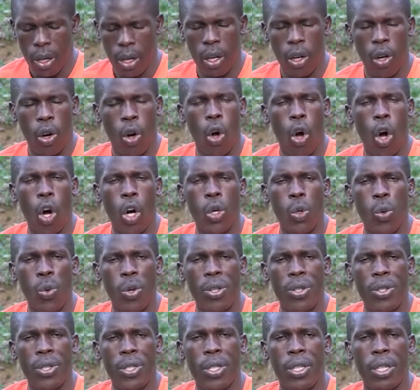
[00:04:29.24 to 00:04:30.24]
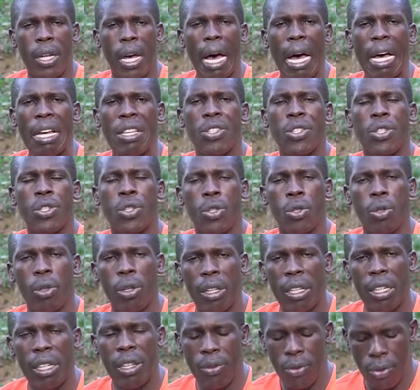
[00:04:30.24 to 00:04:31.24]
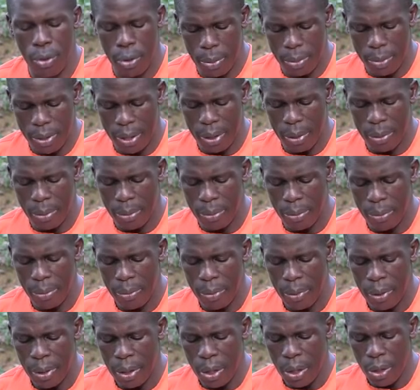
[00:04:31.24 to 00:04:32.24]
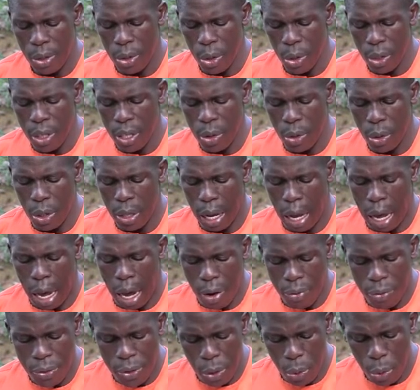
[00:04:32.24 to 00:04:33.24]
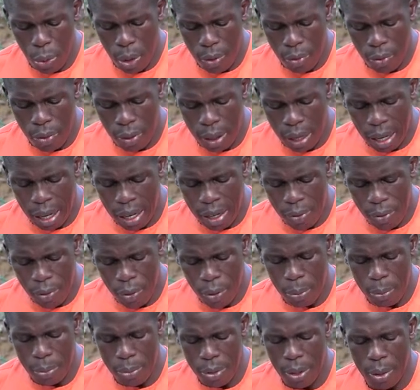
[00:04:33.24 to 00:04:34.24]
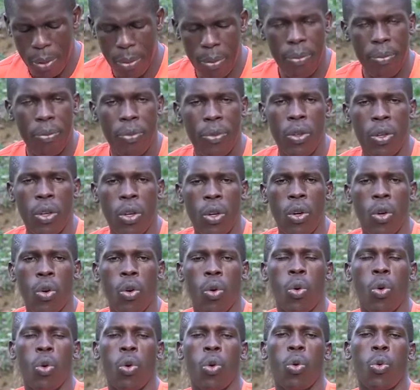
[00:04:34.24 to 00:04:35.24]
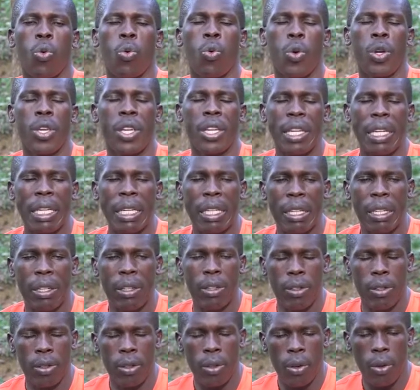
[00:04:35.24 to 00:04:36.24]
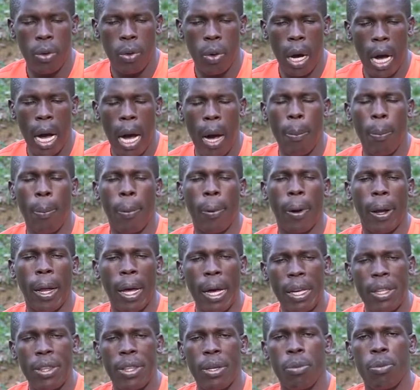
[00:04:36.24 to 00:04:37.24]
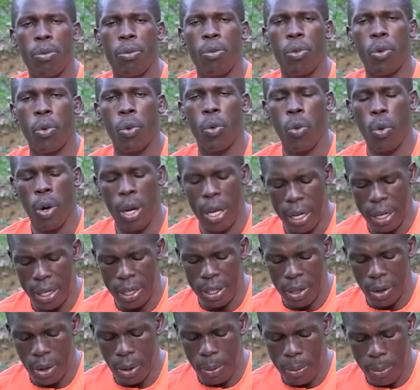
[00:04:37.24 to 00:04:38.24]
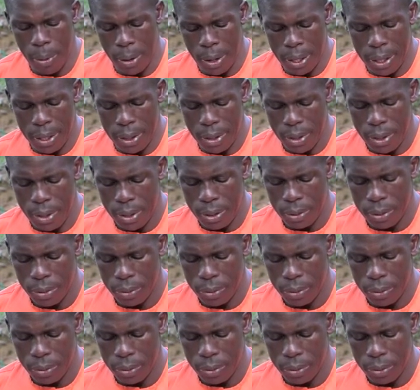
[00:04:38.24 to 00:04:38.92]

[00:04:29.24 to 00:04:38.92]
God wants us to learn from them so that after we have learned from them, we can apply them well in our prayers.